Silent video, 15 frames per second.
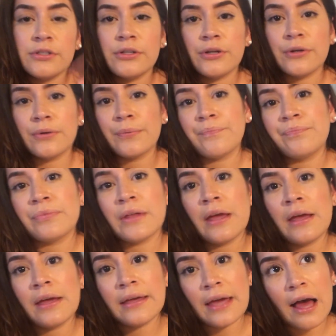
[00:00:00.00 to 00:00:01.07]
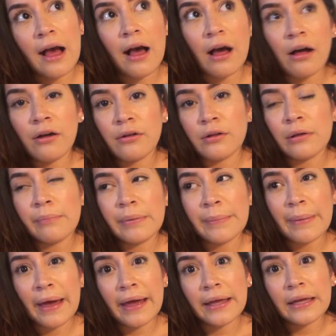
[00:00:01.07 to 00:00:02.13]
So yeah, I'll be
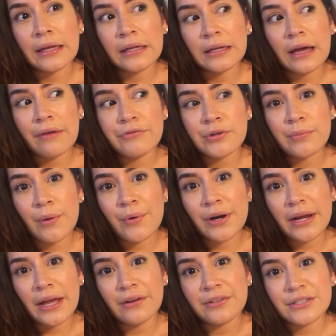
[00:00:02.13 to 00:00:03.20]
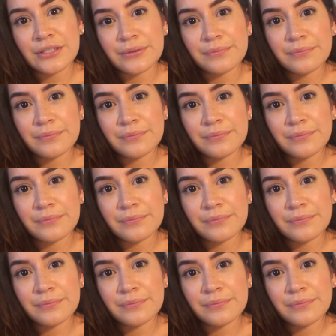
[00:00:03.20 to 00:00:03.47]
back after my workout.